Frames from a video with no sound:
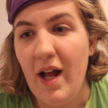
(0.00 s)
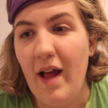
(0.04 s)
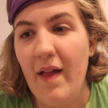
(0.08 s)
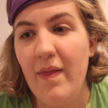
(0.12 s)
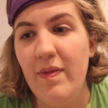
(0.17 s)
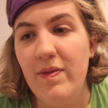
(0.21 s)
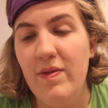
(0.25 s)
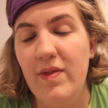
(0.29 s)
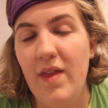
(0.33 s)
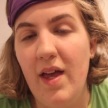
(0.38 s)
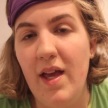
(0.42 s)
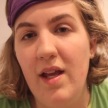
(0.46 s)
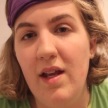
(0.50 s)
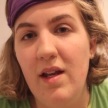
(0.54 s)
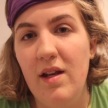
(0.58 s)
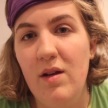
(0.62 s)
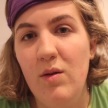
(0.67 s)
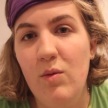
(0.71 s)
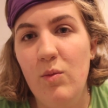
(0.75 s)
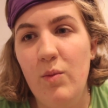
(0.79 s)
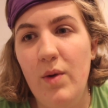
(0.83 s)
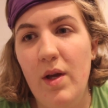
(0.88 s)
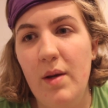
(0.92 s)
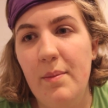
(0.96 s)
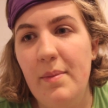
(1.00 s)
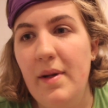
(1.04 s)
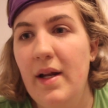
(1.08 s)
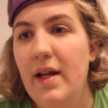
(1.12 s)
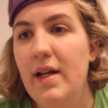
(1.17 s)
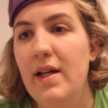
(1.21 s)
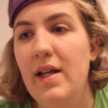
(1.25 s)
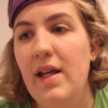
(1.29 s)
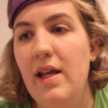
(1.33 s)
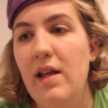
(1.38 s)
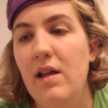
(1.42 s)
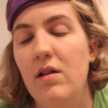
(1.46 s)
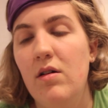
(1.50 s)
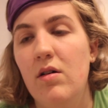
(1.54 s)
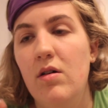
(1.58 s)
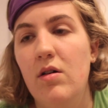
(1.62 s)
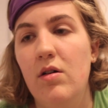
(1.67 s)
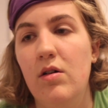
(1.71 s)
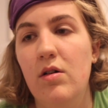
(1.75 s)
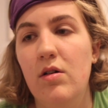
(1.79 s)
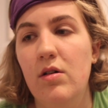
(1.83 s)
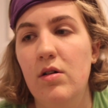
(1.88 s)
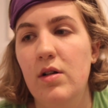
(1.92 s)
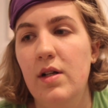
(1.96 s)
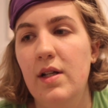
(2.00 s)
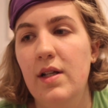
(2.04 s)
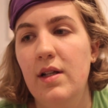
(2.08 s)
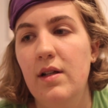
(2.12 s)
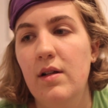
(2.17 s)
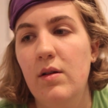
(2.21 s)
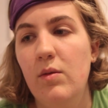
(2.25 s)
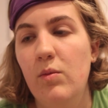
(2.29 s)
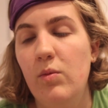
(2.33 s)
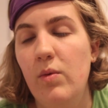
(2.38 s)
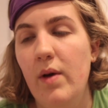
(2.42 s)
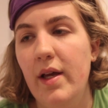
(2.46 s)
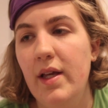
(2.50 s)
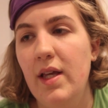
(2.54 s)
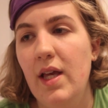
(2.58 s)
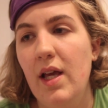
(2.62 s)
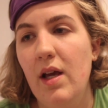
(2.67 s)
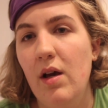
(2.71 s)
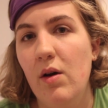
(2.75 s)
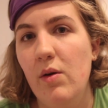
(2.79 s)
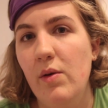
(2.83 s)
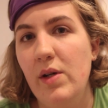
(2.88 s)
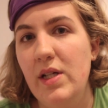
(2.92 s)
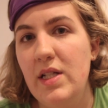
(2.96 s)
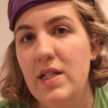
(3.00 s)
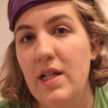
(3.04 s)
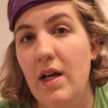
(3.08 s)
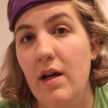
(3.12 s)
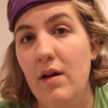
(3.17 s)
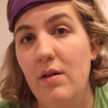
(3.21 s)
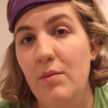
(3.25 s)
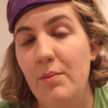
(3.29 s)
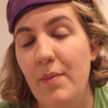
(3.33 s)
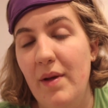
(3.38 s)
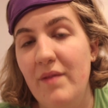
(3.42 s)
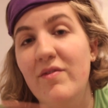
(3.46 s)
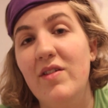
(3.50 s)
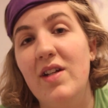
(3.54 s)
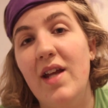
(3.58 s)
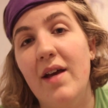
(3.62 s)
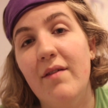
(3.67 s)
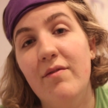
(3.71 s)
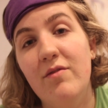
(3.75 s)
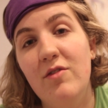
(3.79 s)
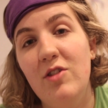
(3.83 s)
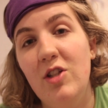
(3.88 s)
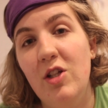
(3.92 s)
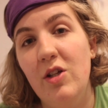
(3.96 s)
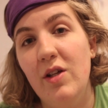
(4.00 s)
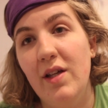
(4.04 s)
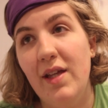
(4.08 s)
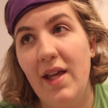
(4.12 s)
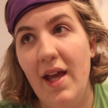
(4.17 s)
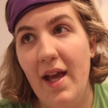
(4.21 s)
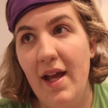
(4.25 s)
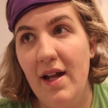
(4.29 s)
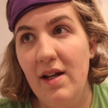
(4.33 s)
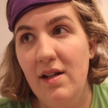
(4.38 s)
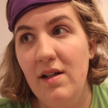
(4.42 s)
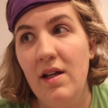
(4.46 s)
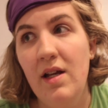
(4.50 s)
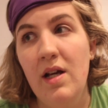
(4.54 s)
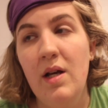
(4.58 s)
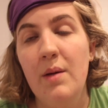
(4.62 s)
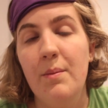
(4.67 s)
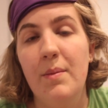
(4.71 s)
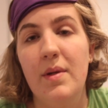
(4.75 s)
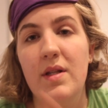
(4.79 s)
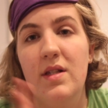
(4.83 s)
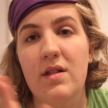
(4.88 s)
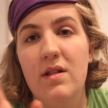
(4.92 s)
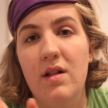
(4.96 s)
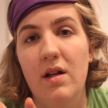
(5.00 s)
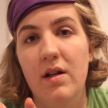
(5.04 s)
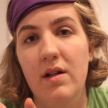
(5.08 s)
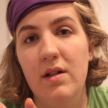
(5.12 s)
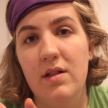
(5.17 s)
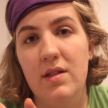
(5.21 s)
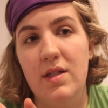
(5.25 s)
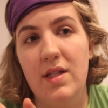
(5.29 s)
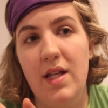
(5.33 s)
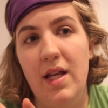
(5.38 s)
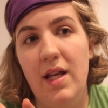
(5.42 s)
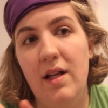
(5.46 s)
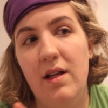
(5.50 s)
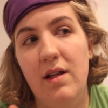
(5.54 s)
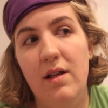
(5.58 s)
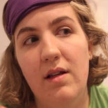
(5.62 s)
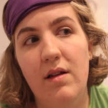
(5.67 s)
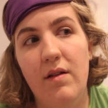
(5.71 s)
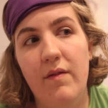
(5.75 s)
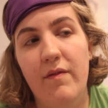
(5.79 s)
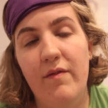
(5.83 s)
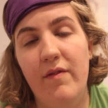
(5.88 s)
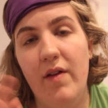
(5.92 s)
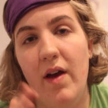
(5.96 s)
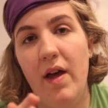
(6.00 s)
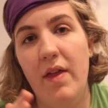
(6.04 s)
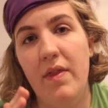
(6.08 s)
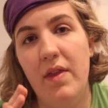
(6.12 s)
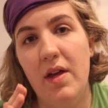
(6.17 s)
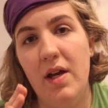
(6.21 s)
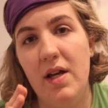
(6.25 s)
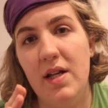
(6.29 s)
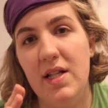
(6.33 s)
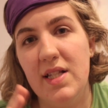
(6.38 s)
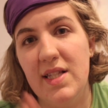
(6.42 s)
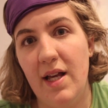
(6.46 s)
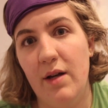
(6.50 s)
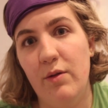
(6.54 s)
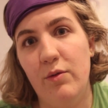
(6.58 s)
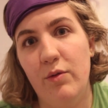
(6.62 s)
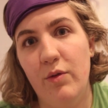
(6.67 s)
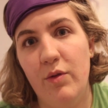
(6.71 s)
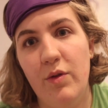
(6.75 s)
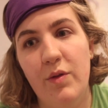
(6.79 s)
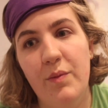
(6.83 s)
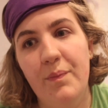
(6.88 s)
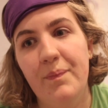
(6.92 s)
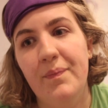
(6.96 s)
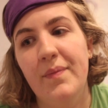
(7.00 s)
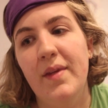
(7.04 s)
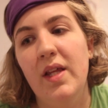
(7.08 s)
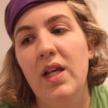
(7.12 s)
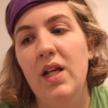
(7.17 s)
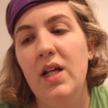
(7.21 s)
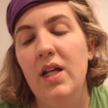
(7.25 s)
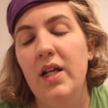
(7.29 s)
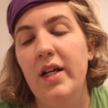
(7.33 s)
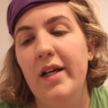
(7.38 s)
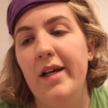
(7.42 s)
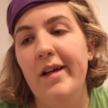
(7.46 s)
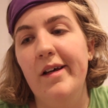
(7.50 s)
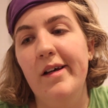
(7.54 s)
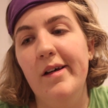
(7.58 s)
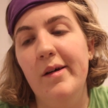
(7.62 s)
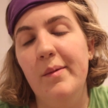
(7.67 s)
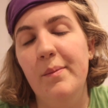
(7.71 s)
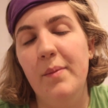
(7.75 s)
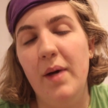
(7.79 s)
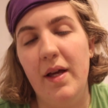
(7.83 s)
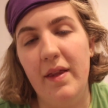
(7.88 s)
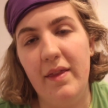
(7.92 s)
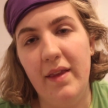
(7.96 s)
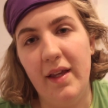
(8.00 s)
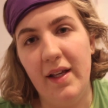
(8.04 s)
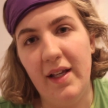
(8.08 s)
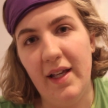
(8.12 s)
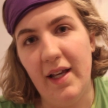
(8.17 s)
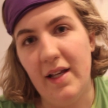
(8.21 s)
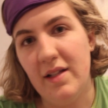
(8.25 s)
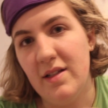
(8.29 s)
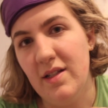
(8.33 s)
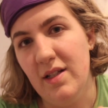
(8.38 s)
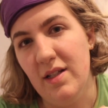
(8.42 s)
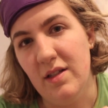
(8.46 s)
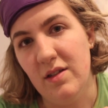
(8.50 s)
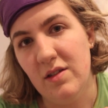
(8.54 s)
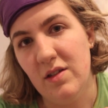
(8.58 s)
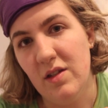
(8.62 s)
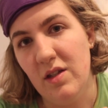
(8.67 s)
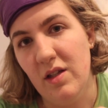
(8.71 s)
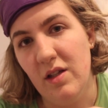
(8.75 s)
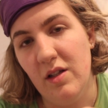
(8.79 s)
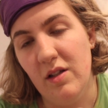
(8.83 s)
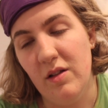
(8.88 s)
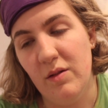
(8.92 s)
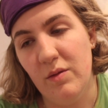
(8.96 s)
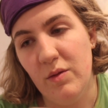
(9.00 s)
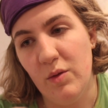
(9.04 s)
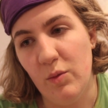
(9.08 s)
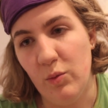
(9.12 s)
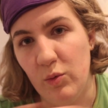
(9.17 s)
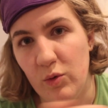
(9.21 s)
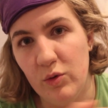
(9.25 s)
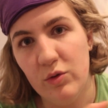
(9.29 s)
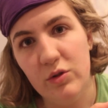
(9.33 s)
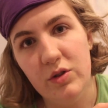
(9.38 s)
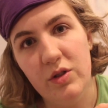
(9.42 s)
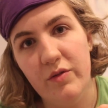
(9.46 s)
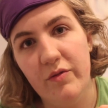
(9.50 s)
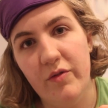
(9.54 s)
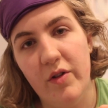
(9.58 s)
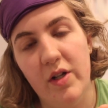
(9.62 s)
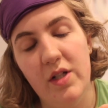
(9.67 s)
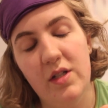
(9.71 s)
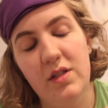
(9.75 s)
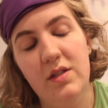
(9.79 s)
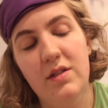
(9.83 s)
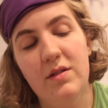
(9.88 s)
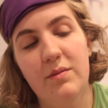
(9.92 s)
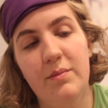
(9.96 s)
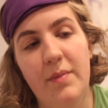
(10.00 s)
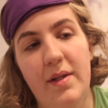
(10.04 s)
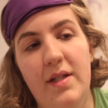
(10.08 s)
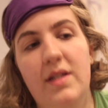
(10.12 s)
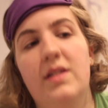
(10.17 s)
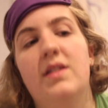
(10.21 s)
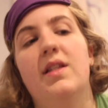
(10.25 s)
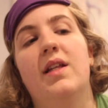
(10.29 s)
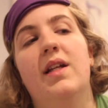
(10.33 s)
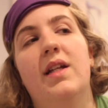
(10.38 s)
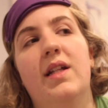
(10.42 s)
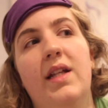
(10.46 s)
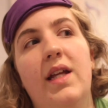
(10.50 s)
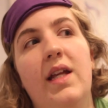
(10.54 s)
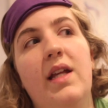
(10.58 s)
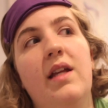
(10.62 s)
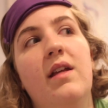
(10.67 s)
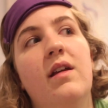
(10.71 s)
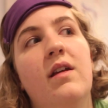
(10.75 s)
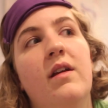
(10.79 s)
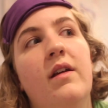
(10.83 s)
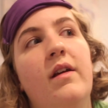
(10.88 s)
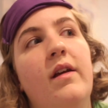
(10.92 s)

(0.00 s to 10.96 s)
and then we are planning on working our way down Bedford Avenue again, but starting further south, and then getting to the waterfront basically.